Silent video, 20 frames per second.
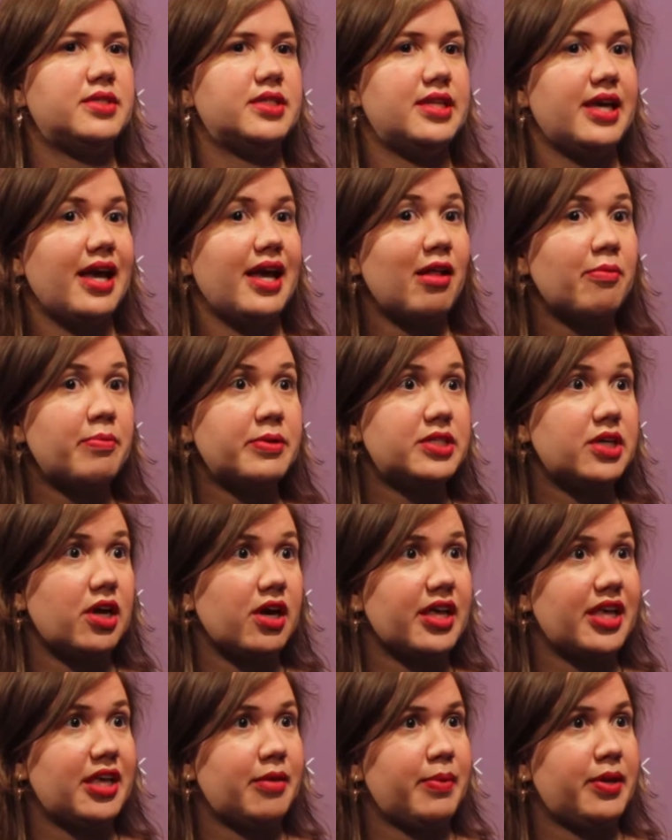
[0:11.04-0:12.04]
Today I'll be
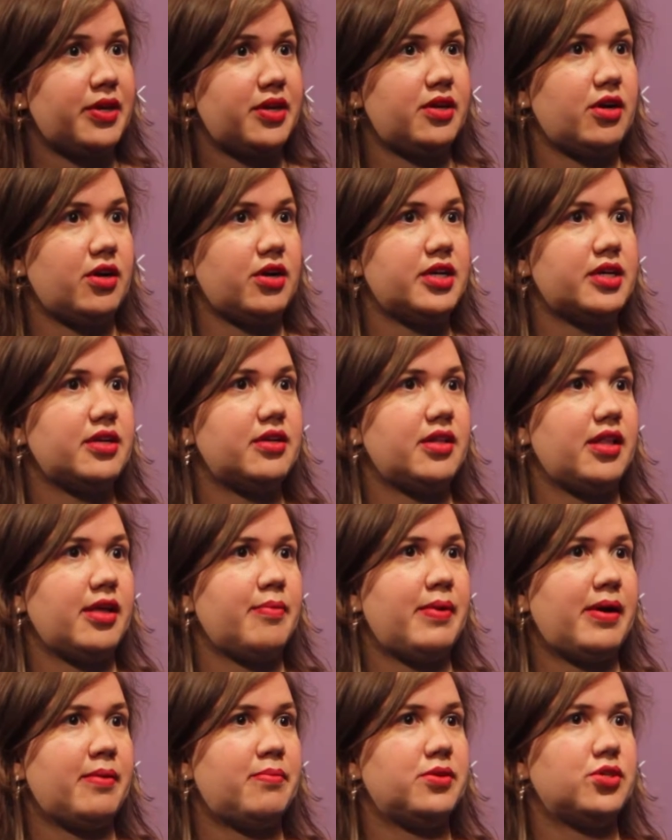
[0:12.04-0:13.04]
talking about an article I
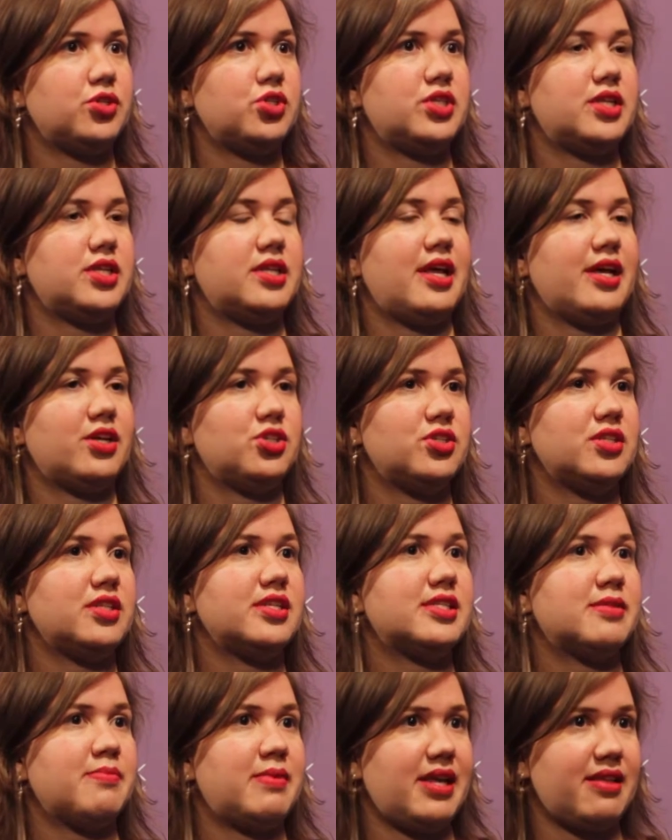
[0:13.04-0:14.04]
published in
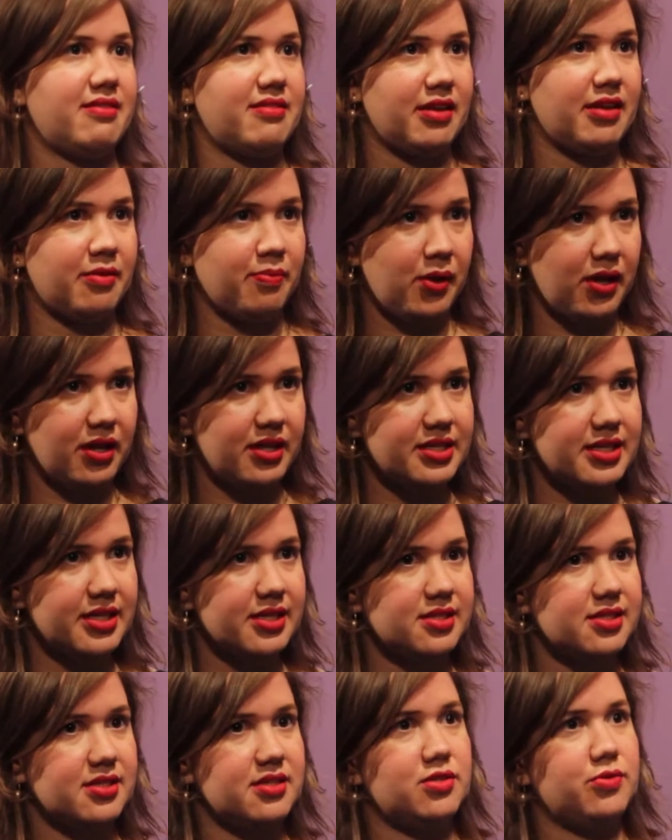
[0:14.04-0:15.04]
Nationalism and Ethnic
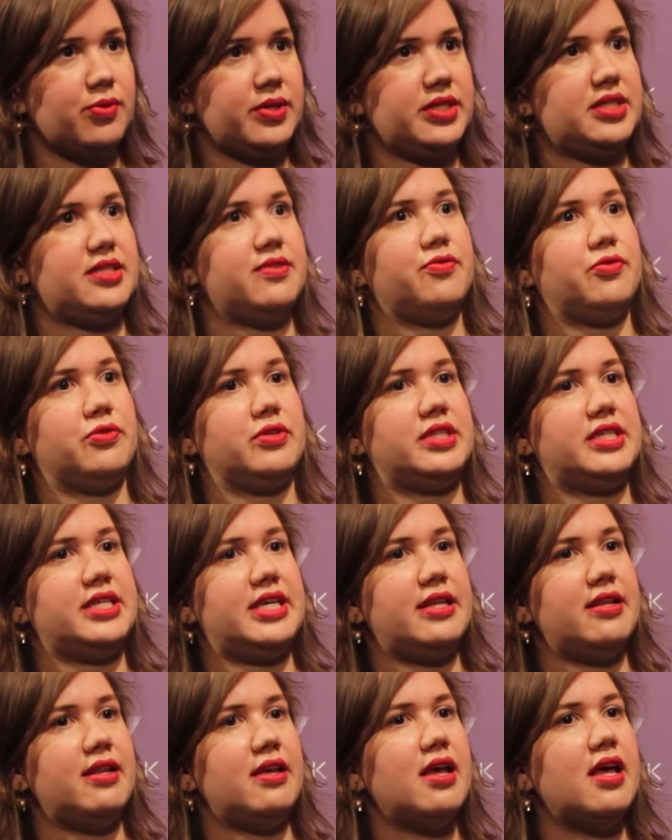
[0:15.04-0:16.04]
Politics in
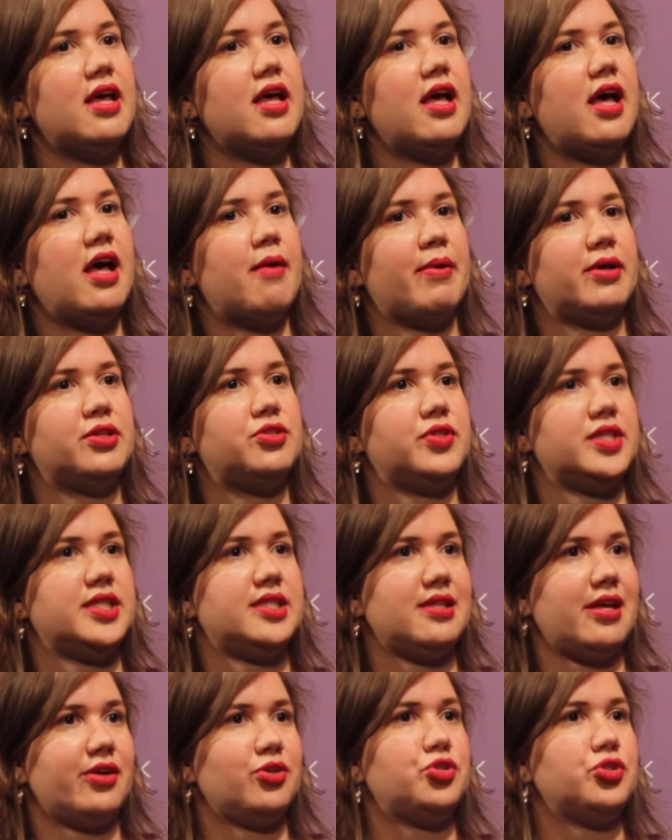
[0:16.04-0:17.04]
2014 about
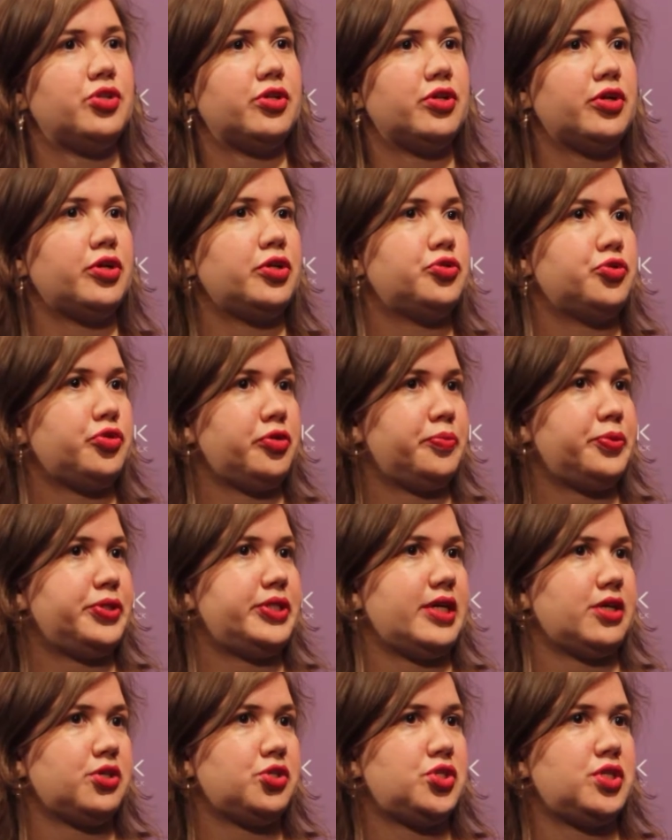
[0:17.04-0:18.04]
transnational cultural
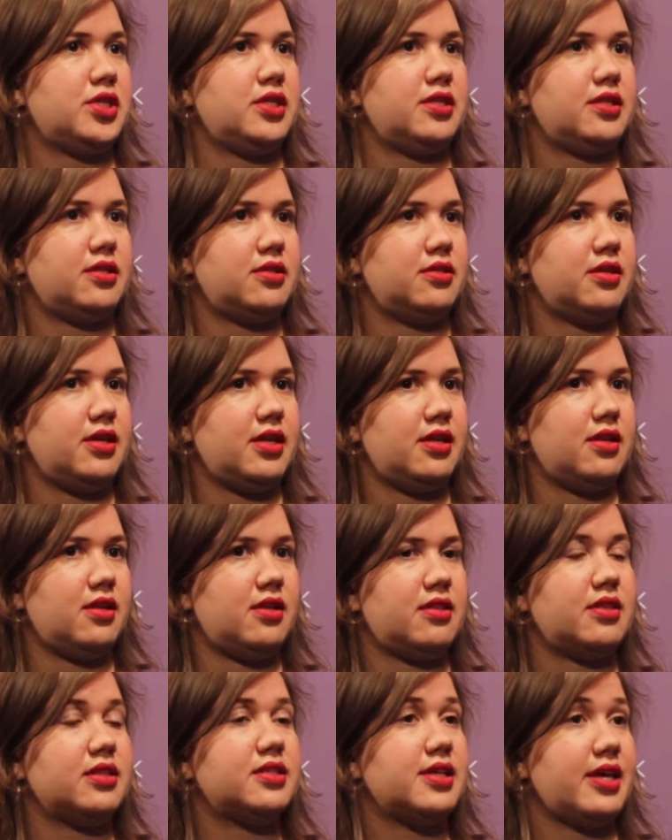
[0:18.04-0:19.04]
production
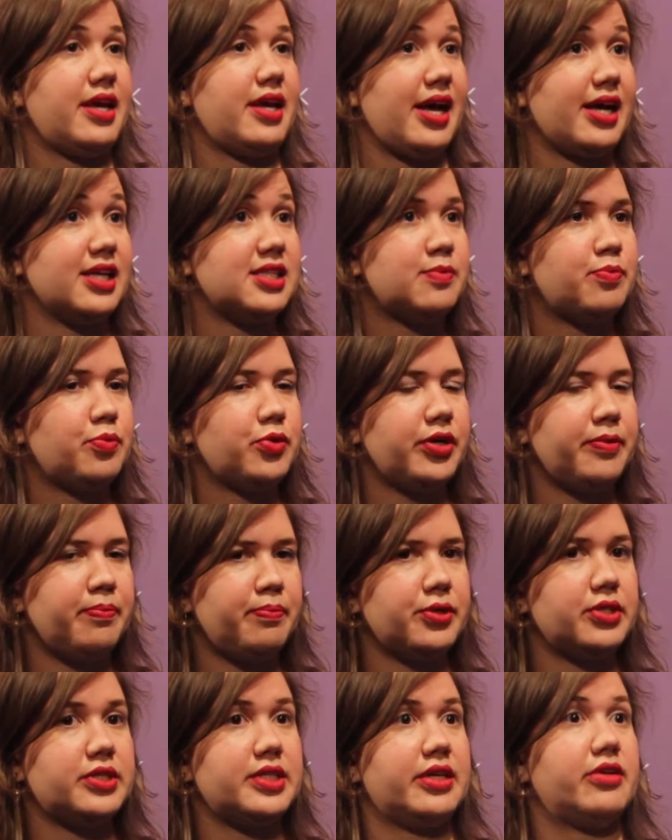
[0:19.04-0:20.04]
in the diaspora,
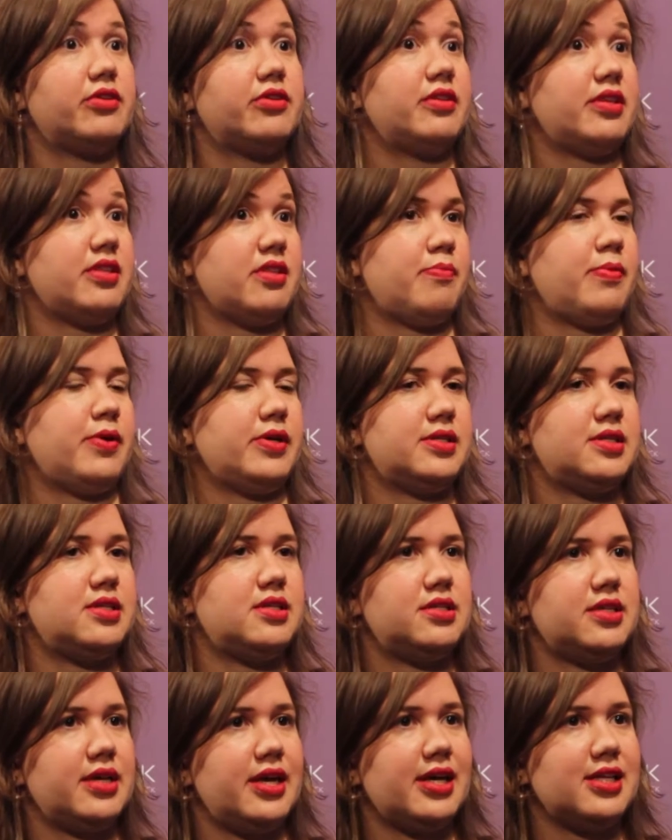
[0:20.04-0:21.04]
particularly the
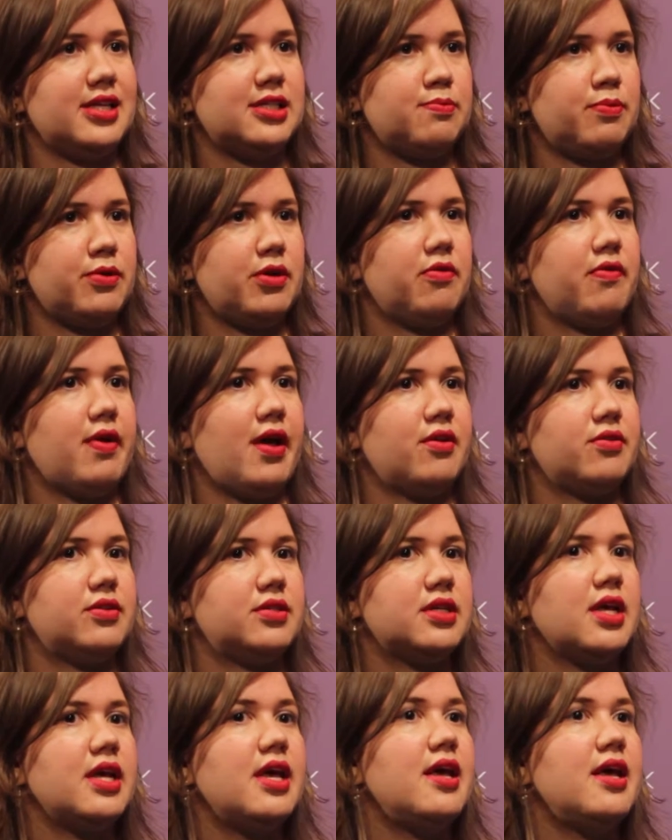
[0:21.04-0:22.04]
Bosnian diaspora,
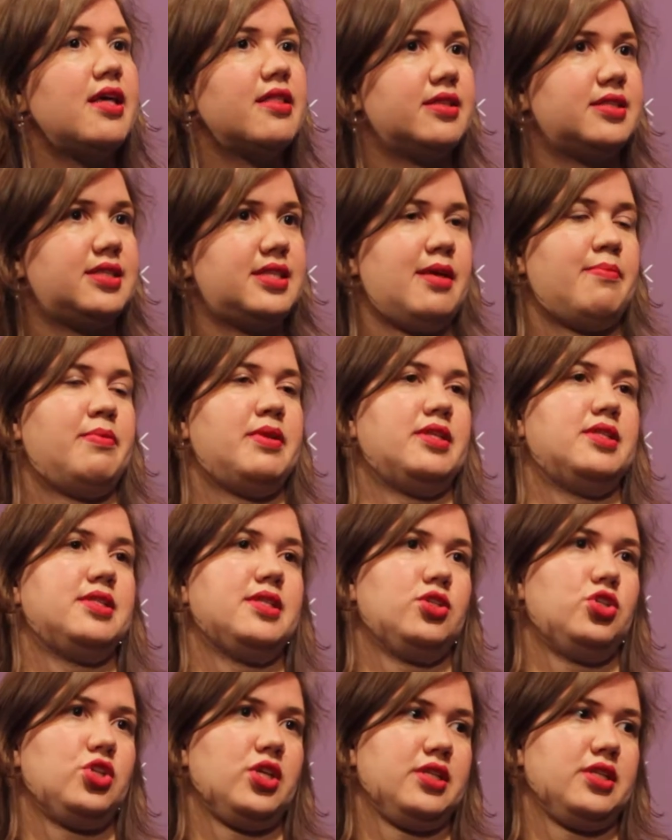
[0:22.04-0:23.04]
around the
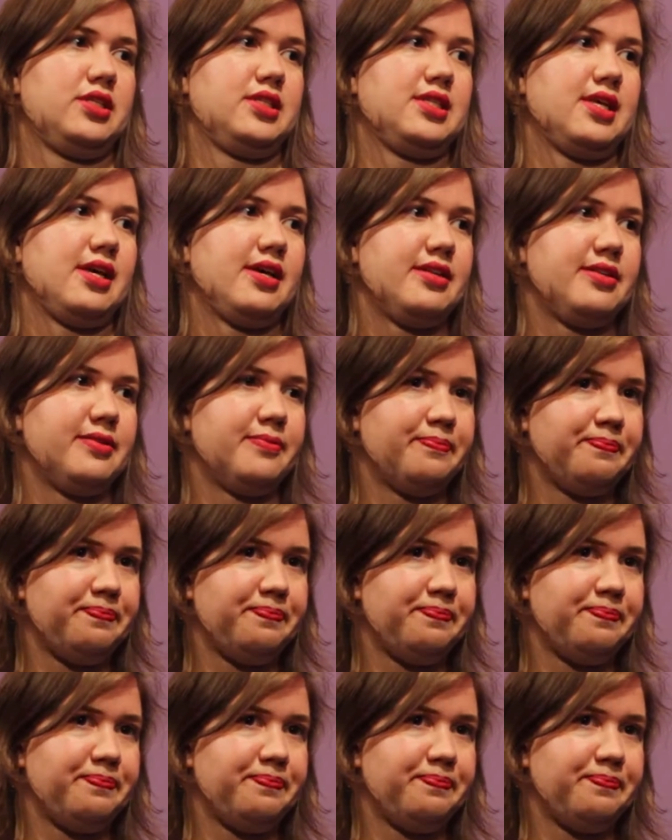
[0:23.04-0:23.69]
Srebrenica genocide.